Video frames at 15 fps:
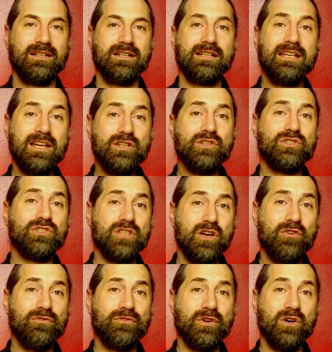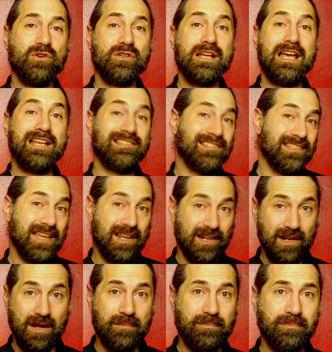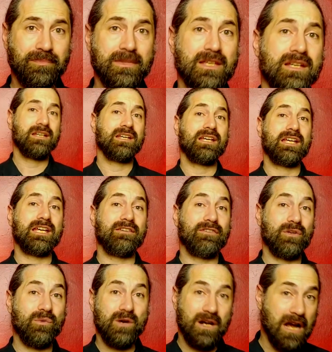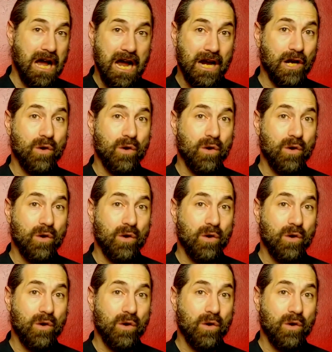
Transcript: Get your cell phone and set it up. If you want a higher